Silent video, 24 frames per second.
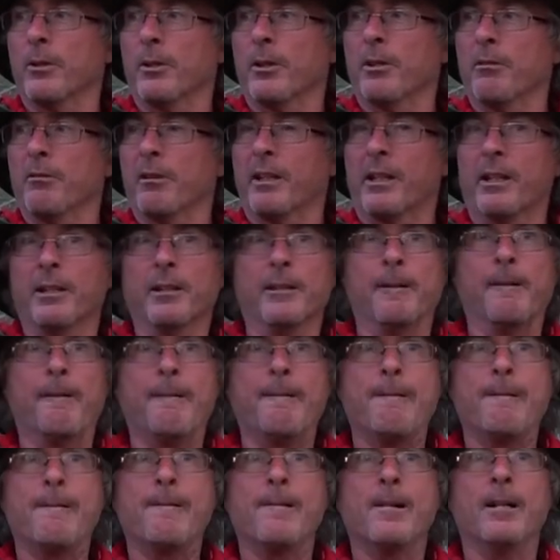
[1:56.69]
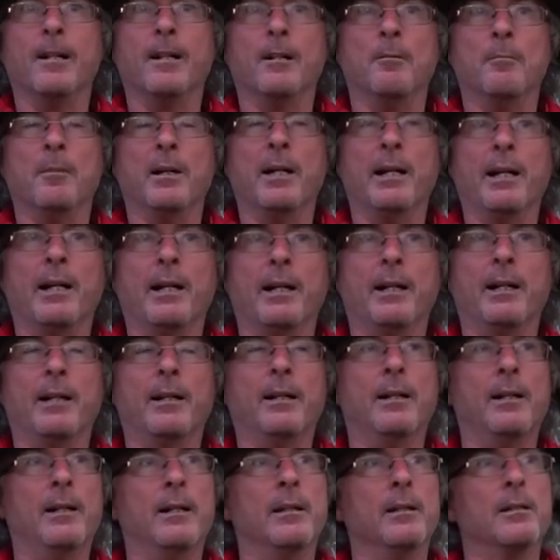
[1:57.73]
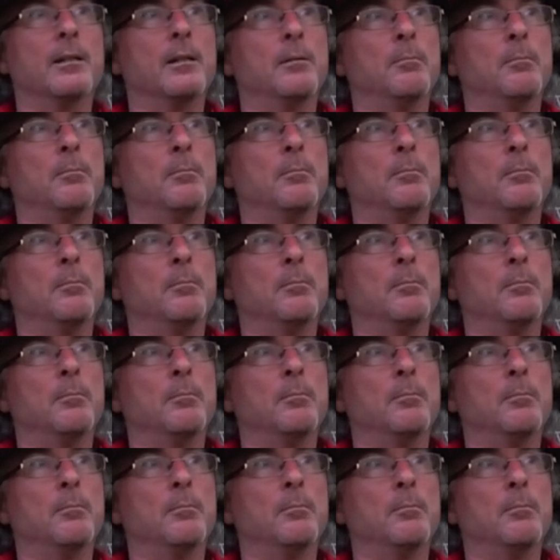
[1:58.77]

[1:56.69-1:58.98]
Eureka had